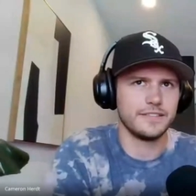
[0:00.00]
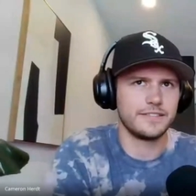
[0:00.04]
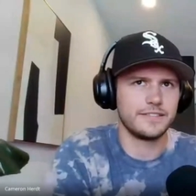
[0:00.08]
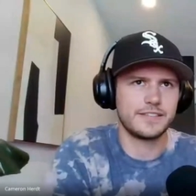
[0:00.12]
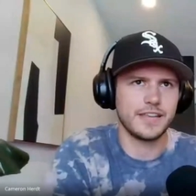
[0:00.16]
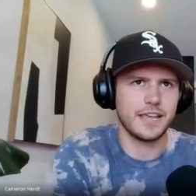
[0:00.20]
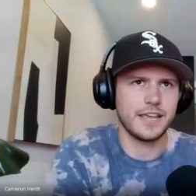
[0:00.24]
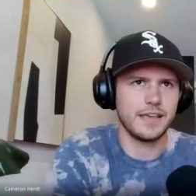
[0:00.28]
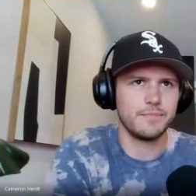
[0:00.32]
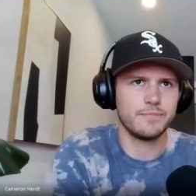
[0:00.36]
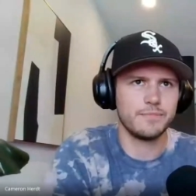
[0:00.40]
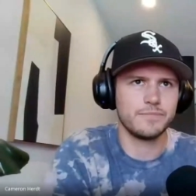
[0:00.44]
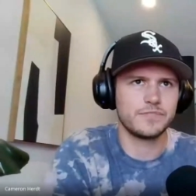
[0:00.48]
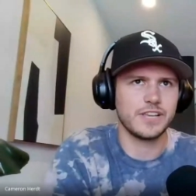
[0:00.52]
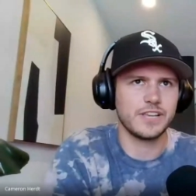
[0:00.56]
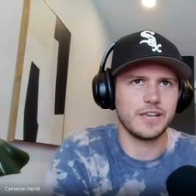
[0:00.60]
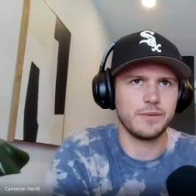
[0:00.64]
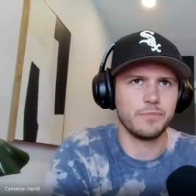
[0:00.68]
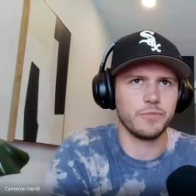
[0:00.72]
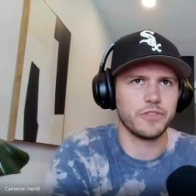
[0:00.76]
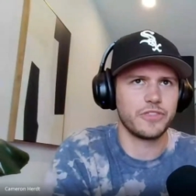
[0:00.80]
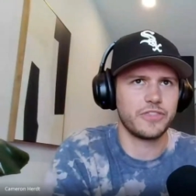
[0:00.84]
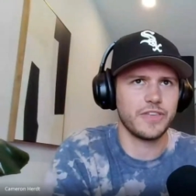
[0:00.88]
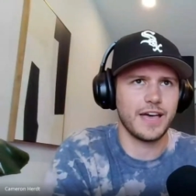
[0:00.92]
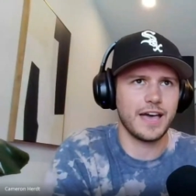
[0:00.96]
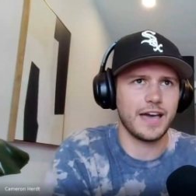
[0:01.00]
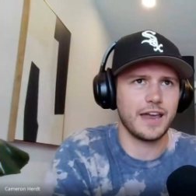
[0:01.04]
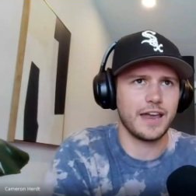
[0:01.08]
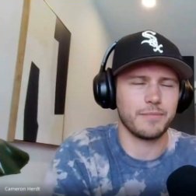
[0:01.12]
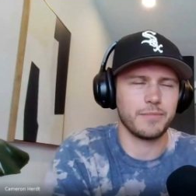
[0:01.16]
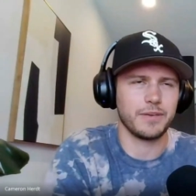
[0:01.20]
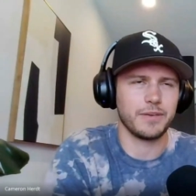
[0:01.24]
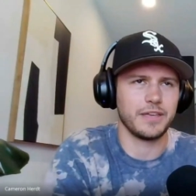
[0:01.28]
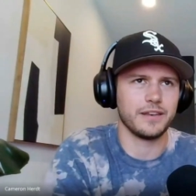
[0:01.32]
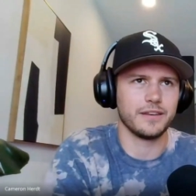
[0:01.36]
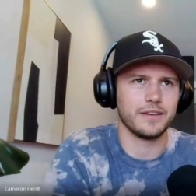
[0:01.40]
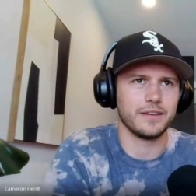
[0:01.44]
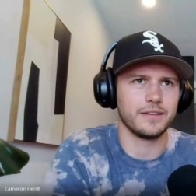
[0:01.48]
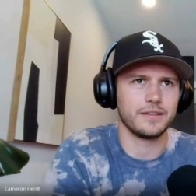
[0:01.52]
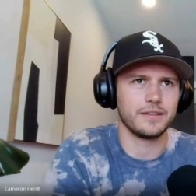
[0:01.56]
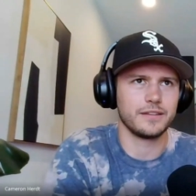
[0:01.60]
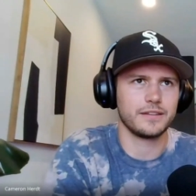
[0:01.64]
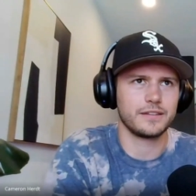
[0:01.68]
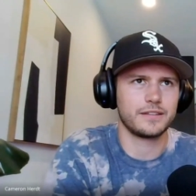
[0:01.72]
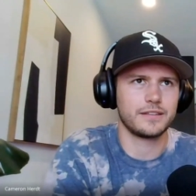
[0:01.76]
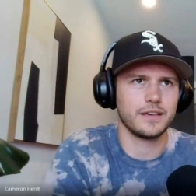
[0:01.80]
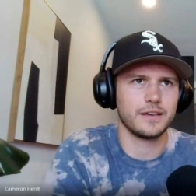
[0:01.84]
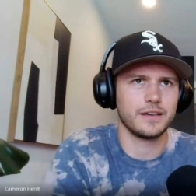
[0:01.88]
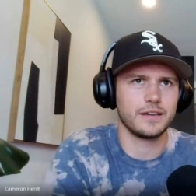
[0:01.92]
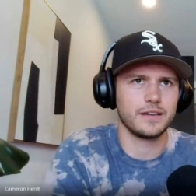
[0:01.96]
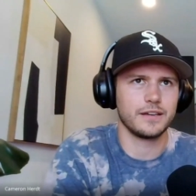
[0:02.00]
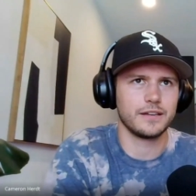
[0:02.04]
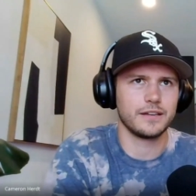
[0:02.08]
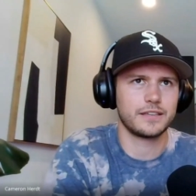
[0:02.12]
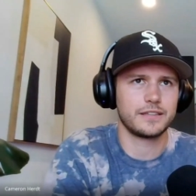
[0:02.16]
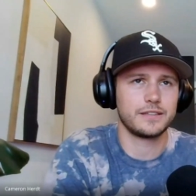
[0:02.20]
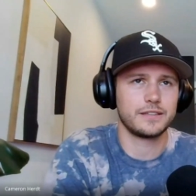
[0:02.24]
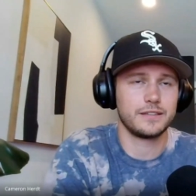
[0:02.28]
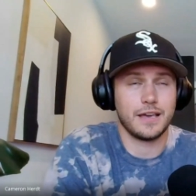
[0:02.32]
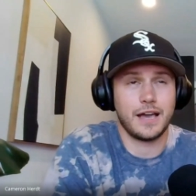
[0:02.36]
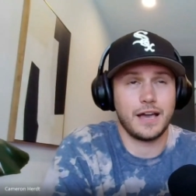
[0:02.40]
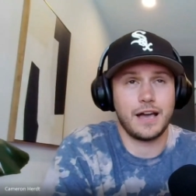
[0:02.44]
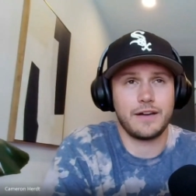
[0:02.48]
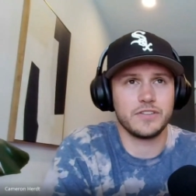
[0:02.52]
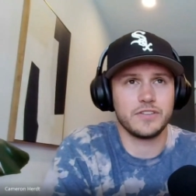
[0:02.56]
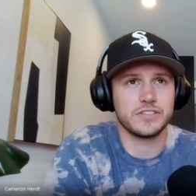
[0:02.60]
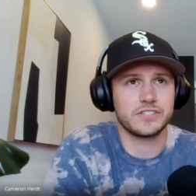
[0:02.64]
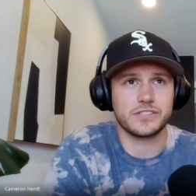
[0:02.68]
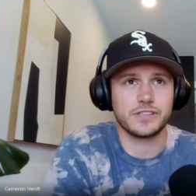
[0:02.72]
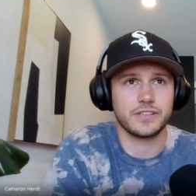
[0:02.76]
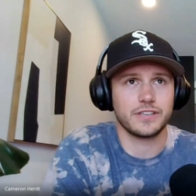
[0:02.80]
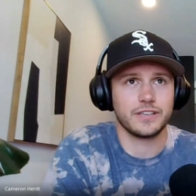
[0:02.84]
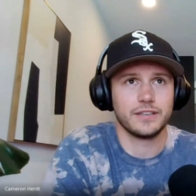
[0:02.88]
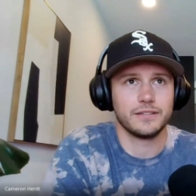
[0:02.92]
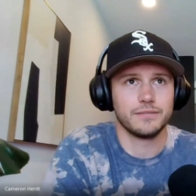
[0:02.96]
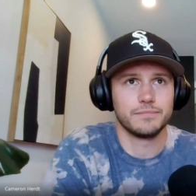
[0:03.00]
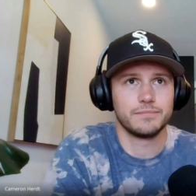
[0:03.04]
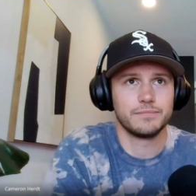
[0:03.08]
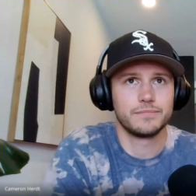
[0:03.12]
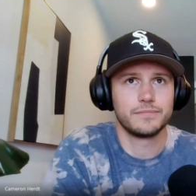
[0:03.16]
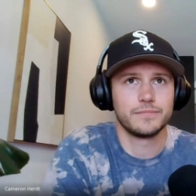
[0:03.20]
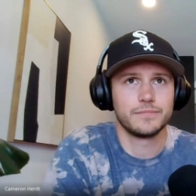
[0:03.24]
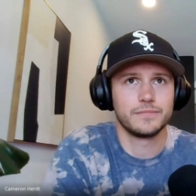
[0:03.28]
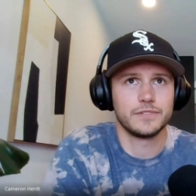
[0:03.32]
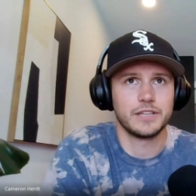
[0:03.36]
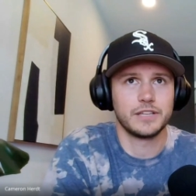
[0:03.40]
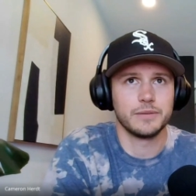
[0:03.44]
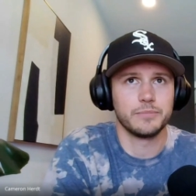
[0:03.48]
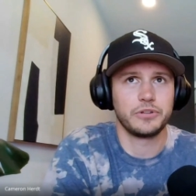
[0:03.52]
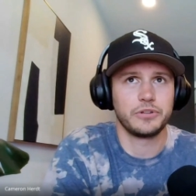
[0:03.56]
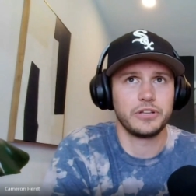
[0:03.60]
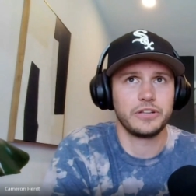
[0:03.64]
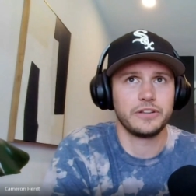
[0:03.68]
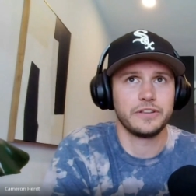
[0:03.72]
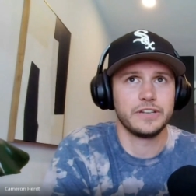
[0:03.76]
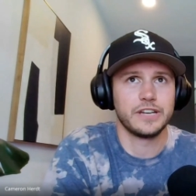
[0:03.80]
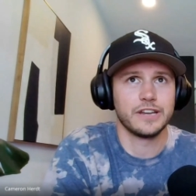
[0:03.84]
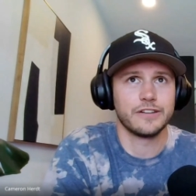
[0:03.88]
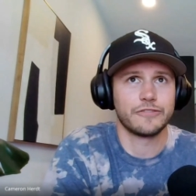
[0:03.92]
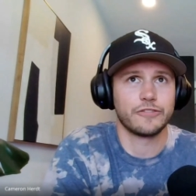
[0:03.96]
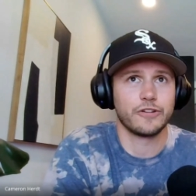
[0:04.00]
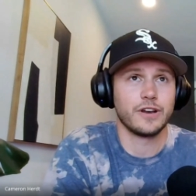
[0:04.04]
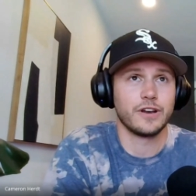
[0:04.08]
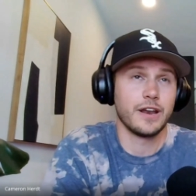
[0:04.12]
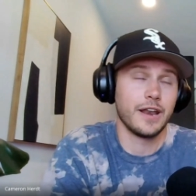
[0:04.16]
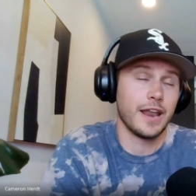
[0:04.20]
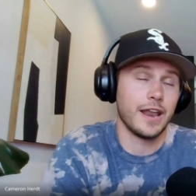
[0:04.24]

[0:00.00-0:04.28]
same same with that. I mean, uh, obviously completely different.